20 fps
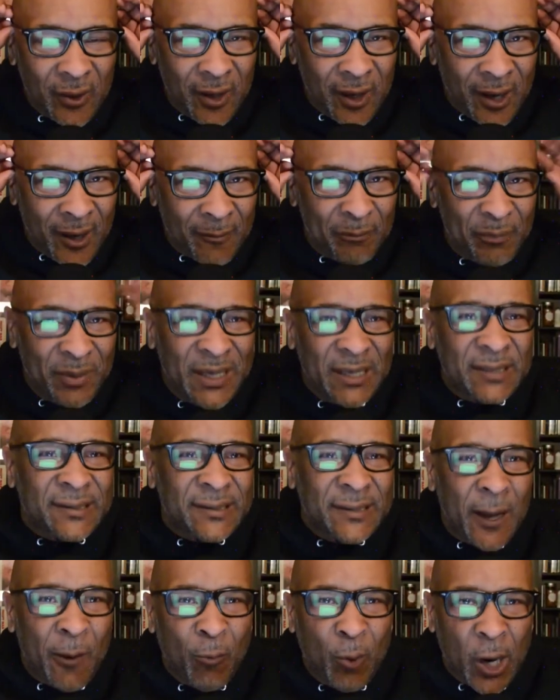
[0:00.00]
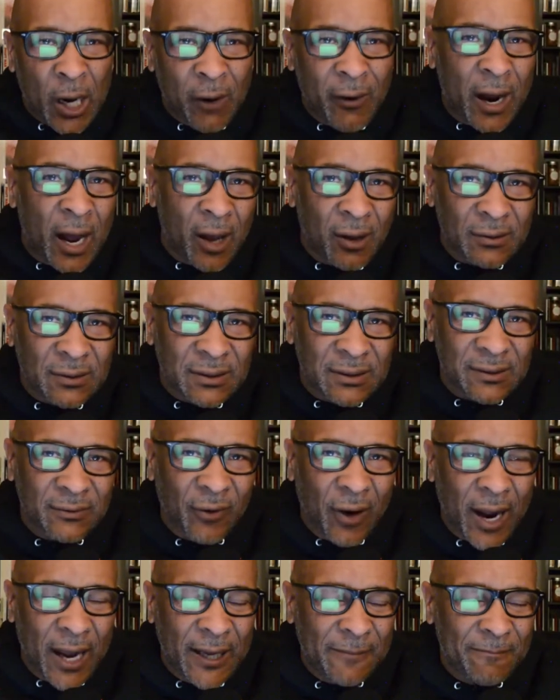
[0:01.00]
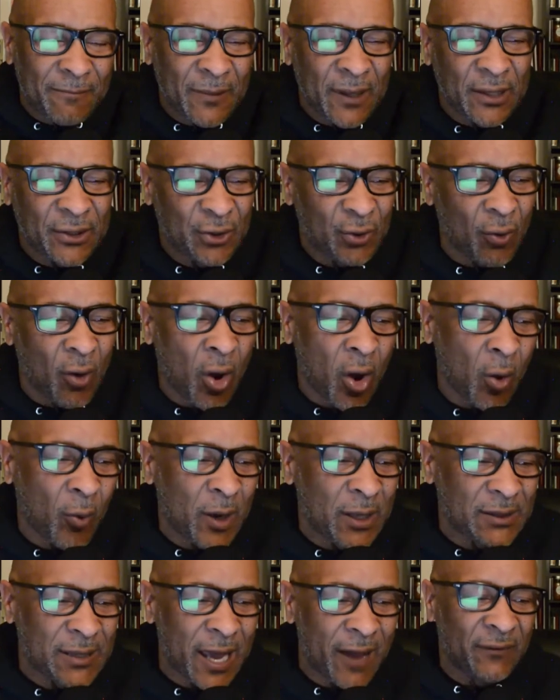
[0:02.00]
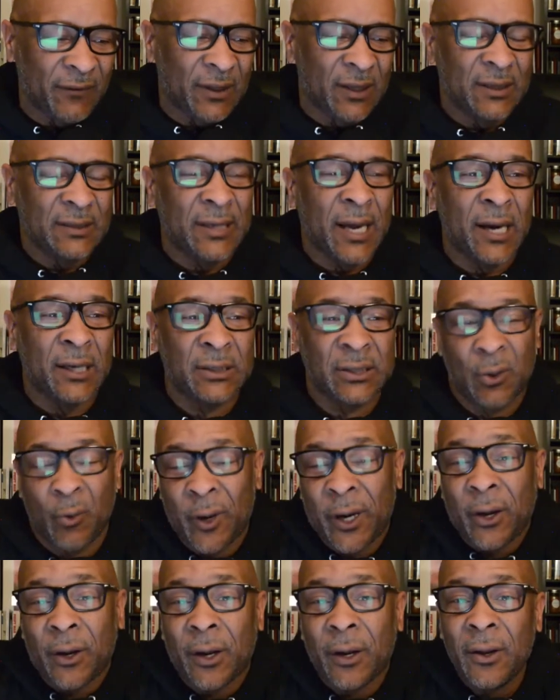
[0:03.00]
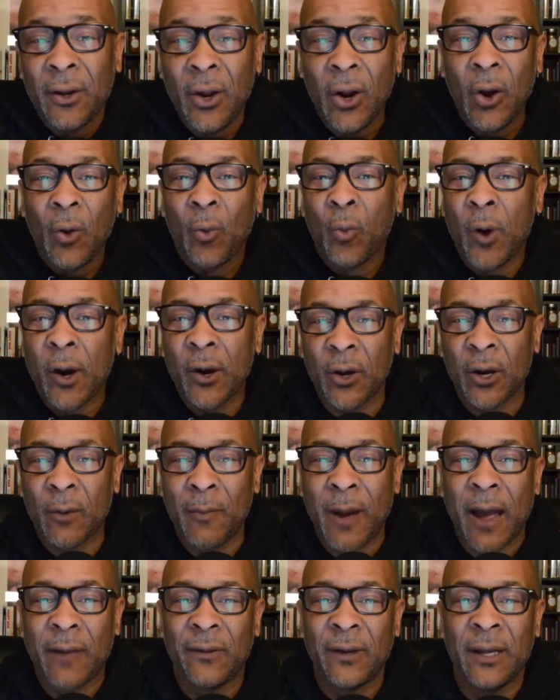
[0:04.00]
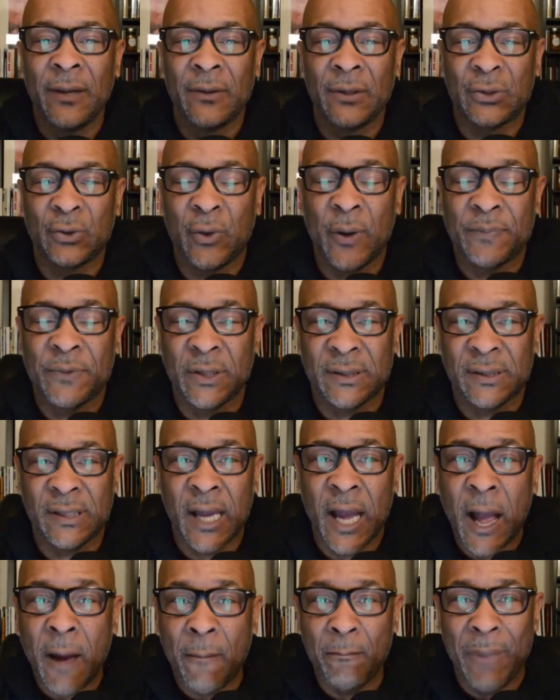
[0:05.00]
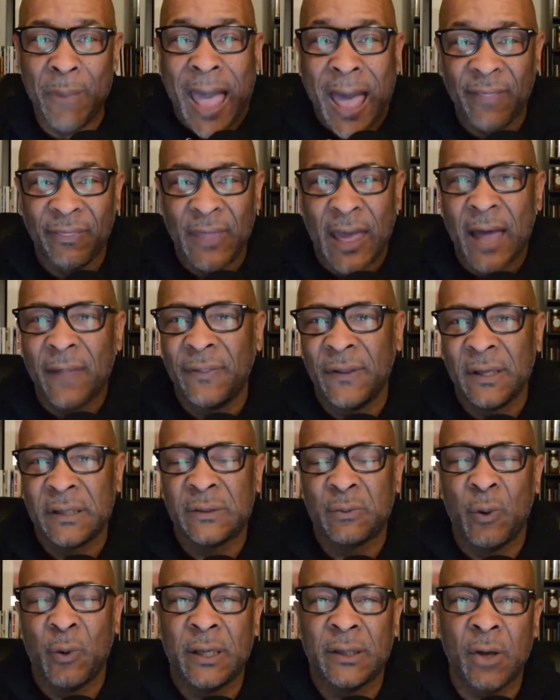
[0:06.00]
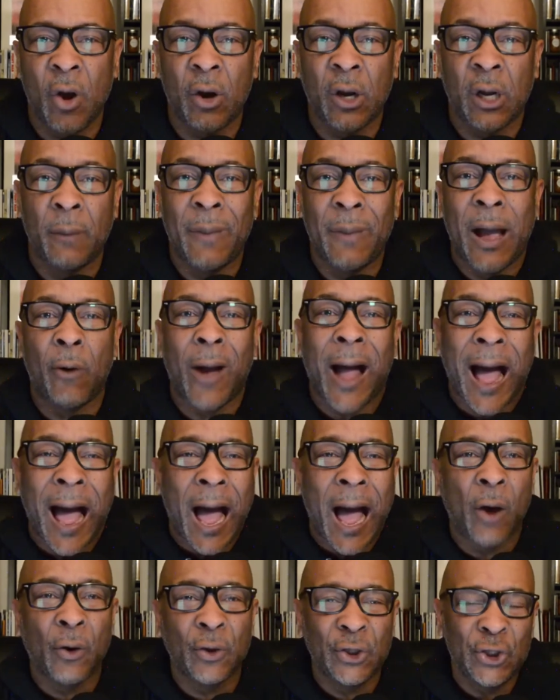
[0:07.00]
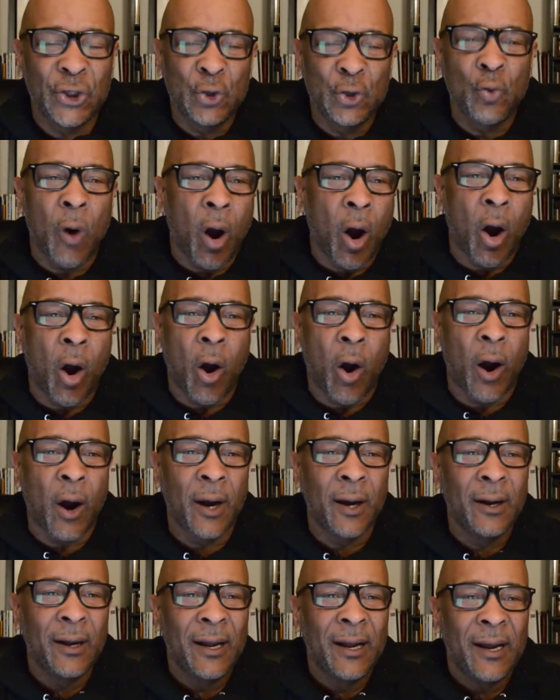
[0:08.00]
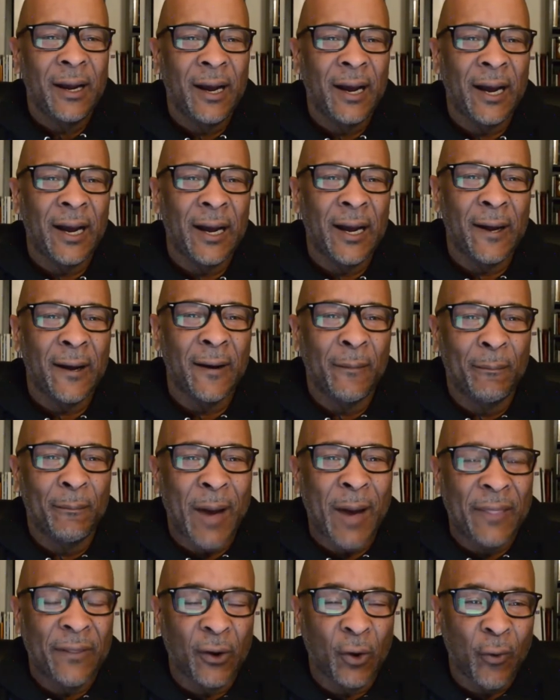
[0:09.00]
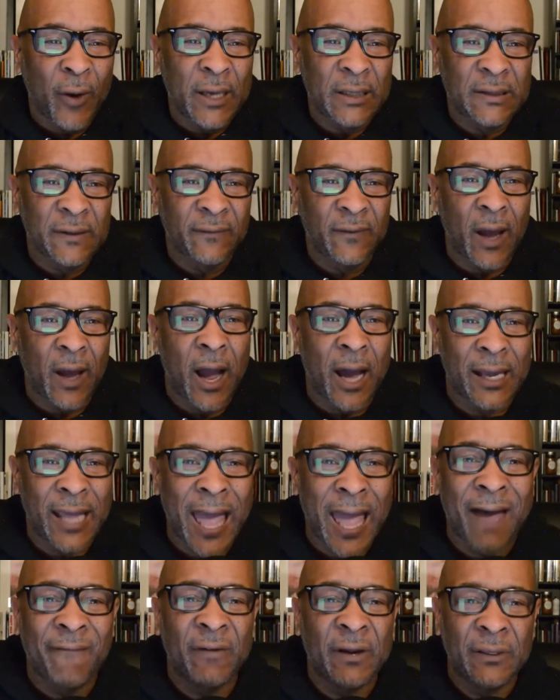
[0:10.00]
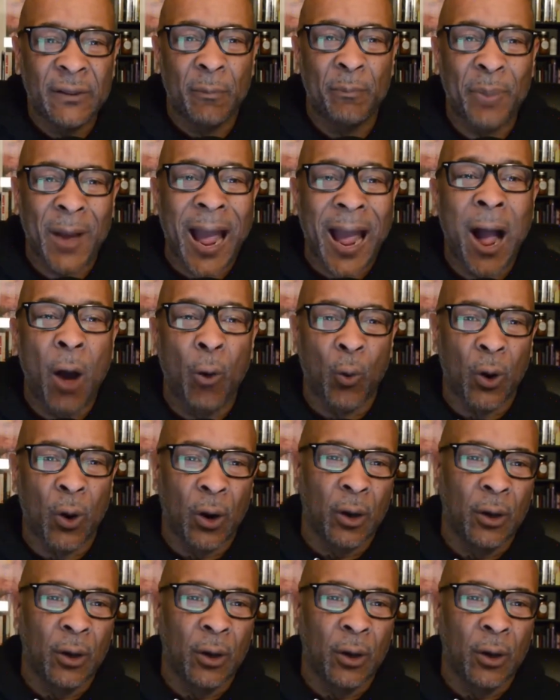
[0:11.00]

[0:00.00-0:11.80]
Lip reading: be somewhere else, right? That you're always having the desire. So we're gonna by the end of the script just combat that this week. Talk about how you are, by the grace of God, having the power